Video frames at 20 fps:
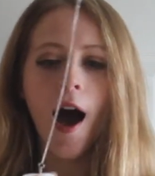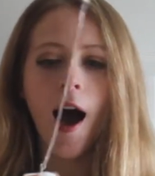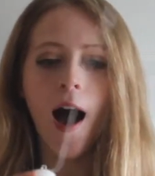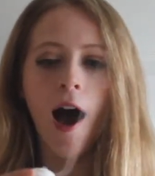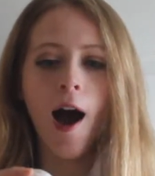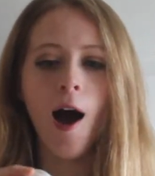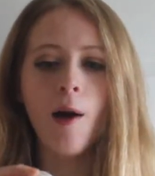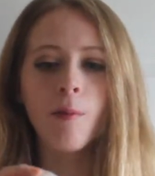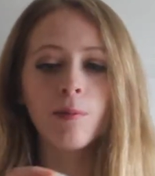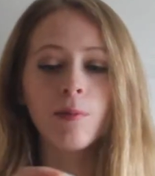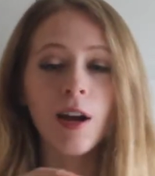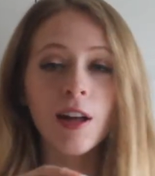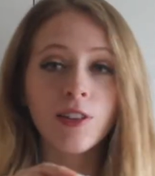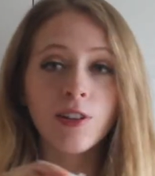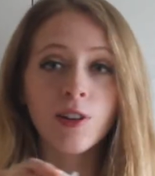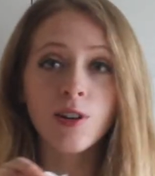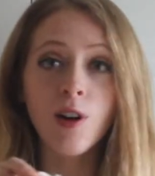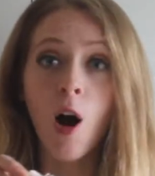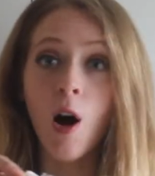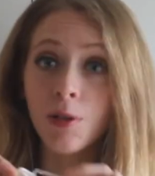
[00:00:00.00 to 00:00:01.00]
Um, and
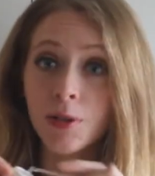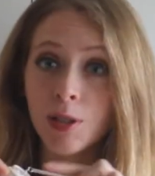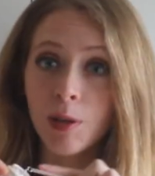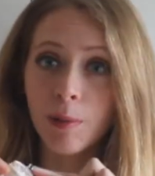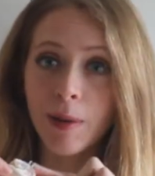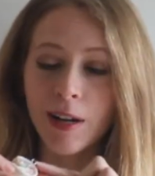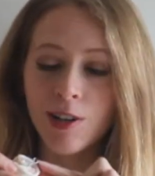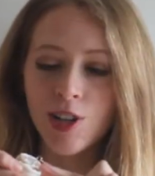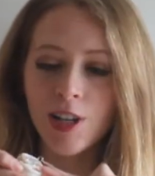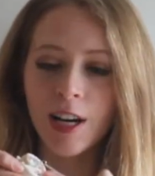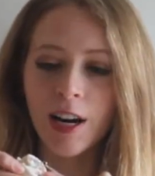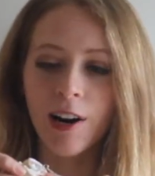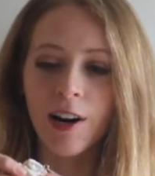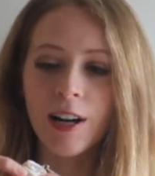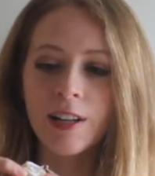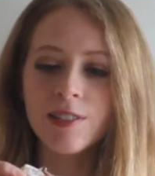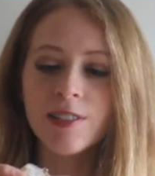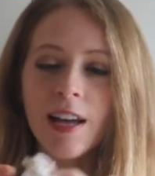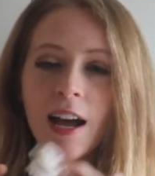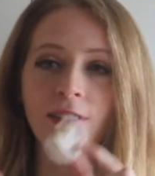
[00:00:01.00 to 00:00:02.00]
they are also matching
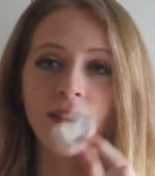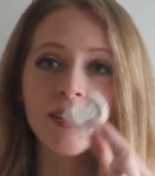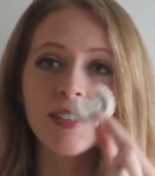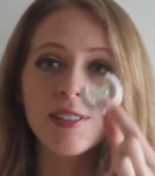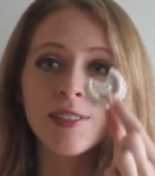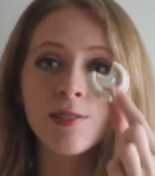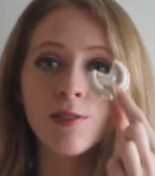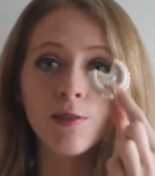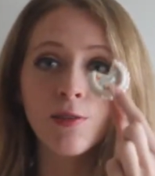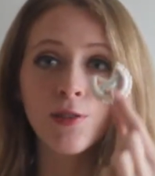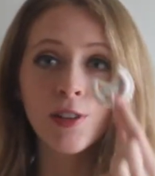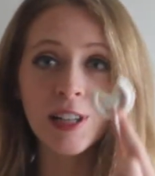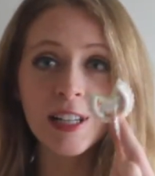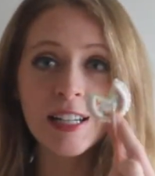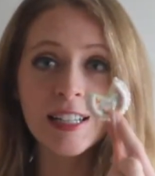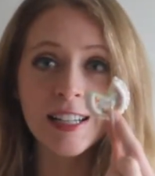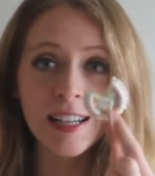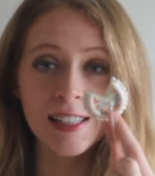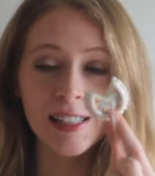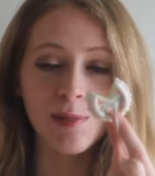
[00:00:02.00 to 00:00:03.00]
earrings, and this
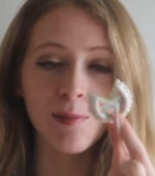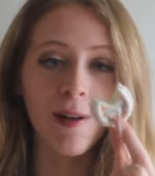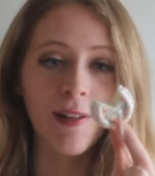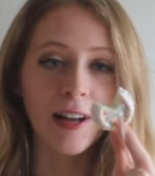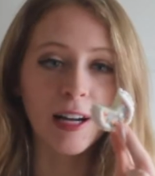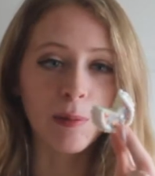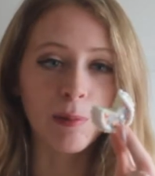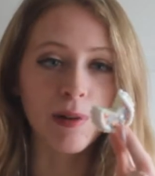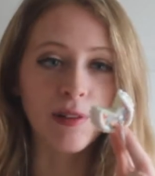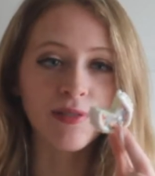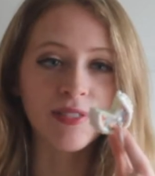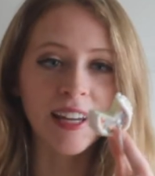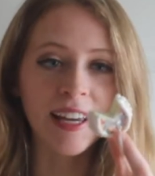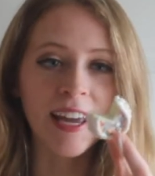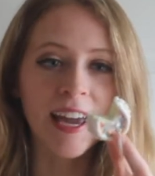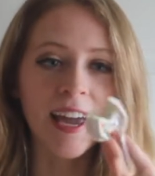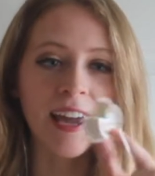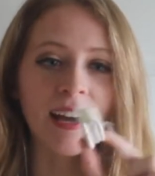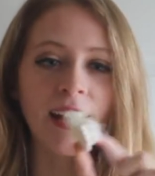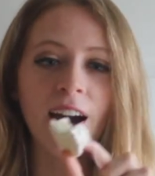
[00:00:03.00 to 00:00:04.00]
really does smell like birthday
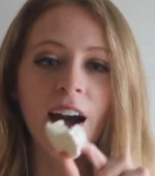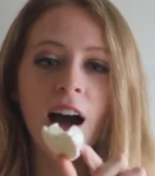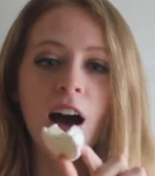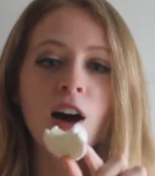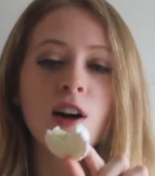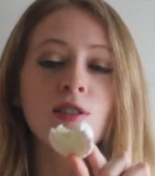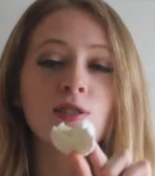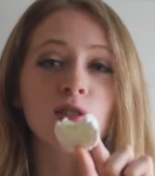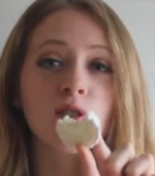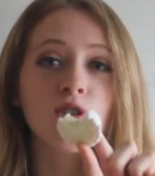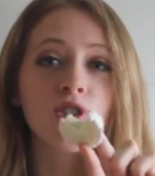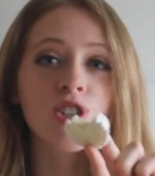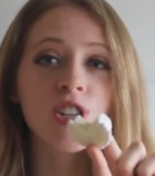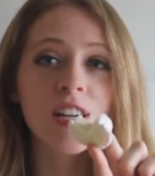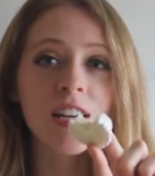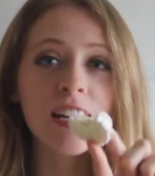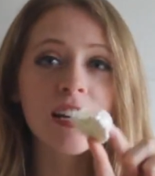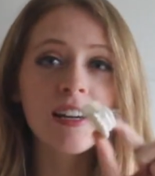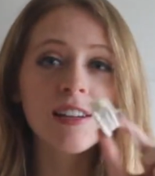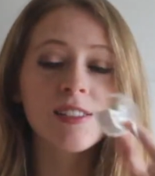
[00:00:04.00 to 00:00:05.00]
cake. So
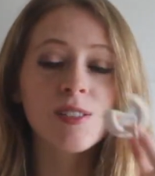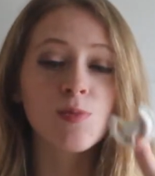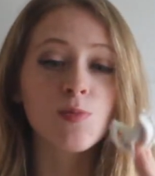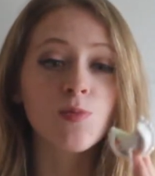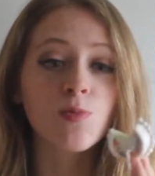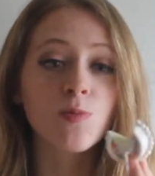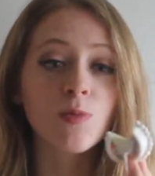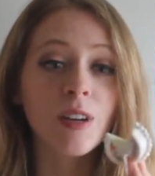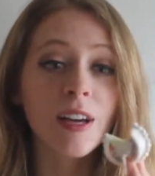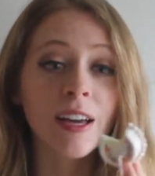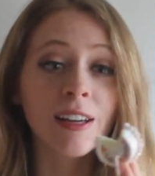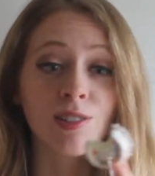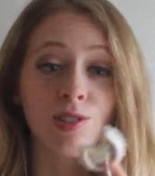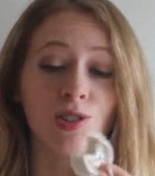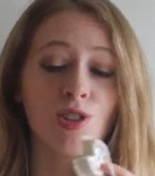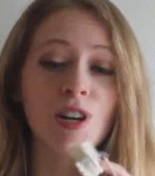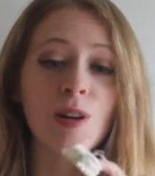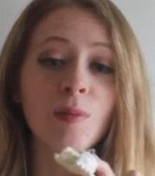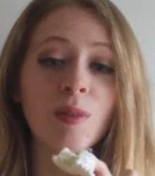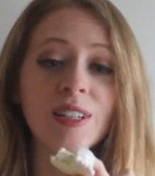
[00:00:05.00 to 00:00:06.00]
she is
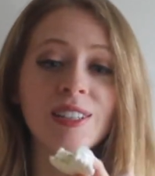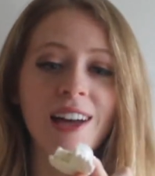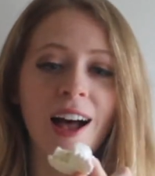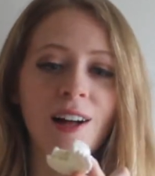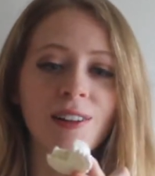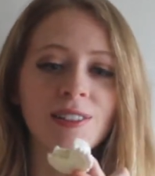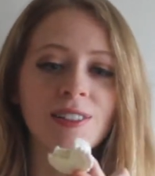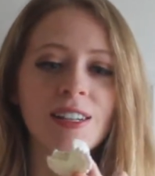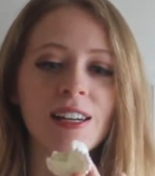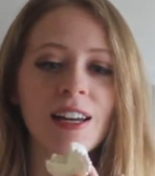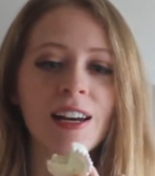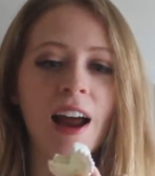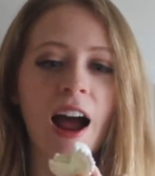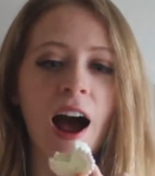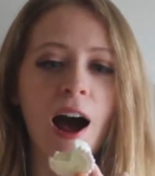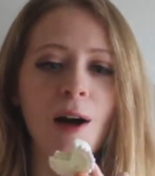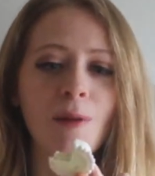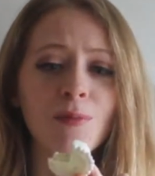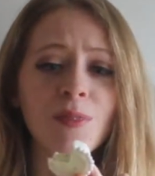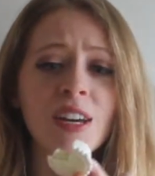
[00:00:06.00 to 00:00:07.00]
extremely talented.
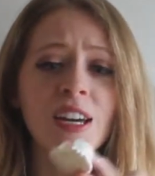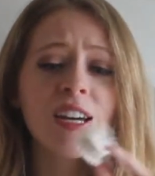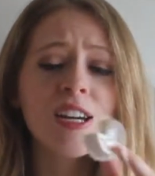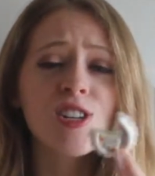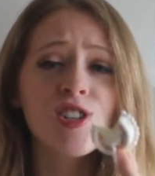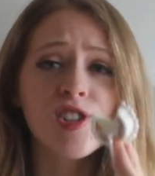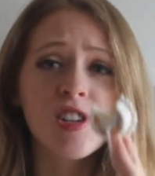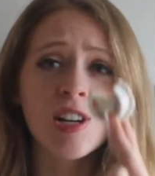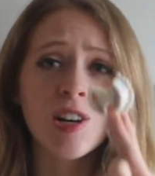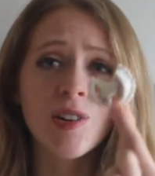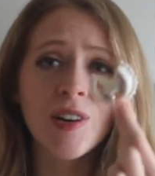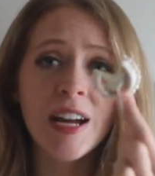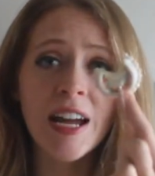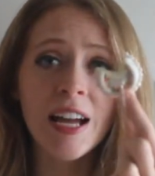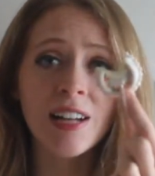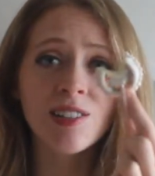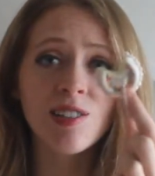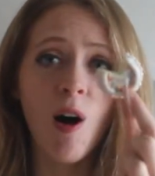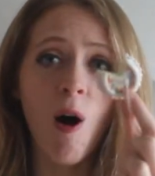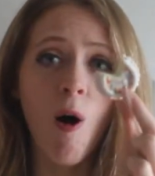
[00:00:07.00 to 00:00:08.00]
Um, she
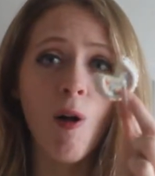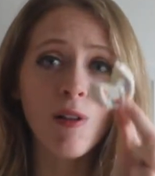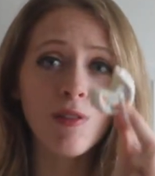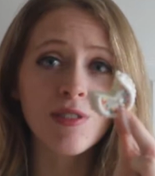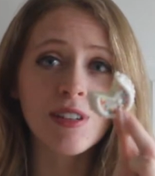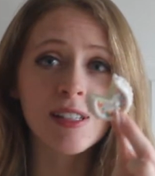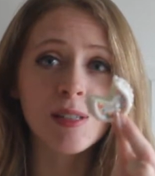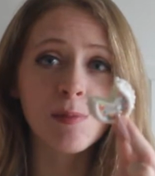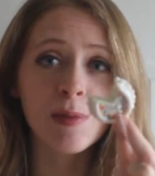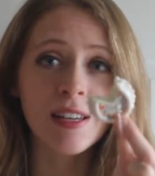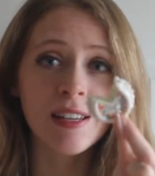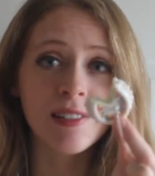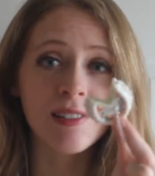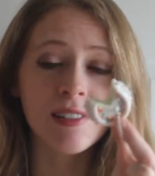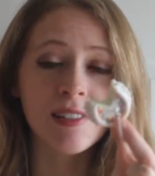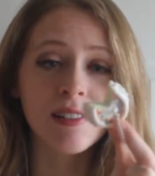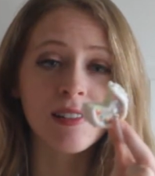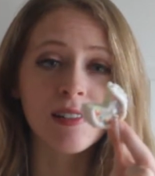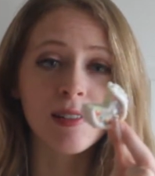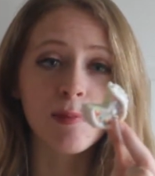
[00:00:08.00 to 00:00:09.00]
creates all of these
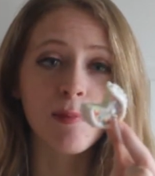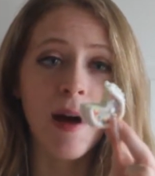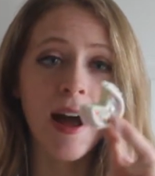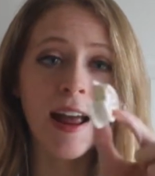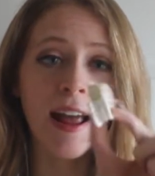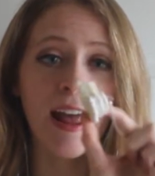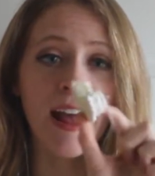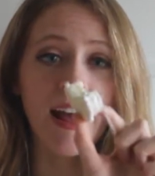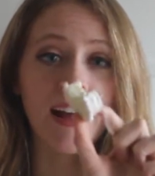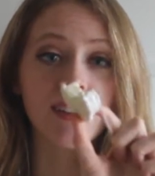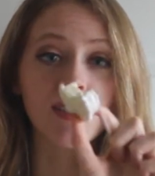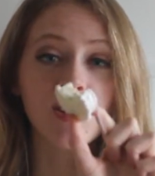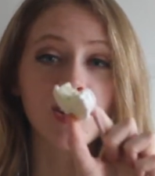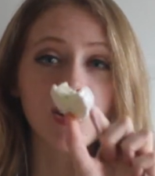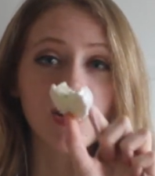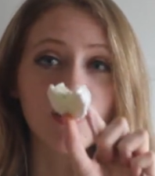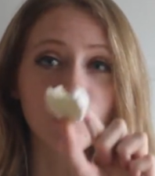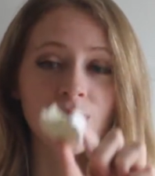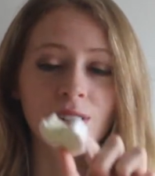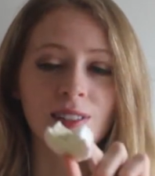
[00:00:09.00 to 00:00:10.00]
pieces by hand.
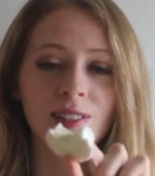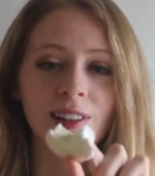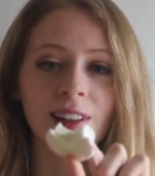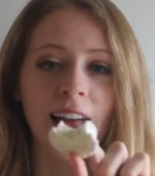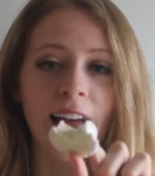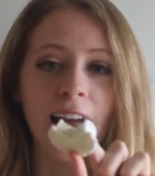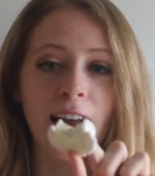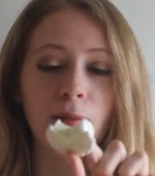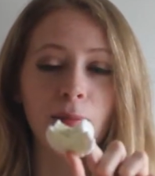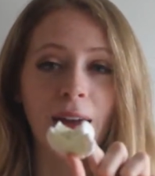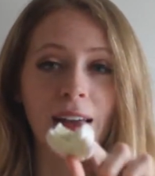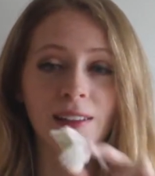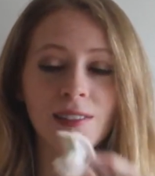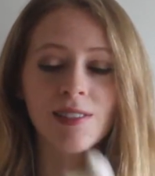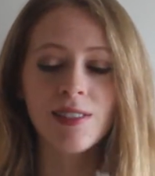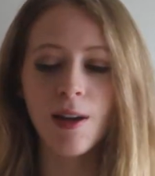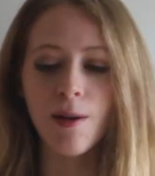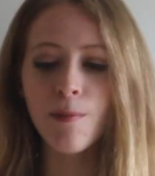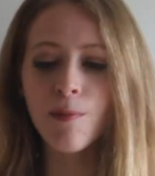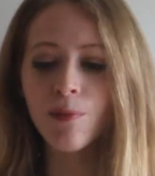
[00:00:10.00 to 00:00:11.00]
She uses clay and
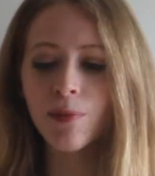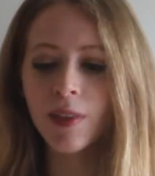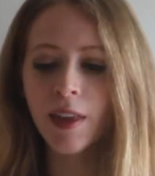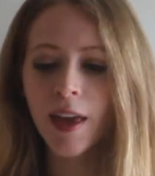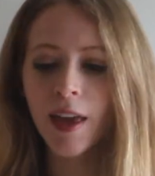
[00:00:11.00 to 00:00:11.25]
makes them.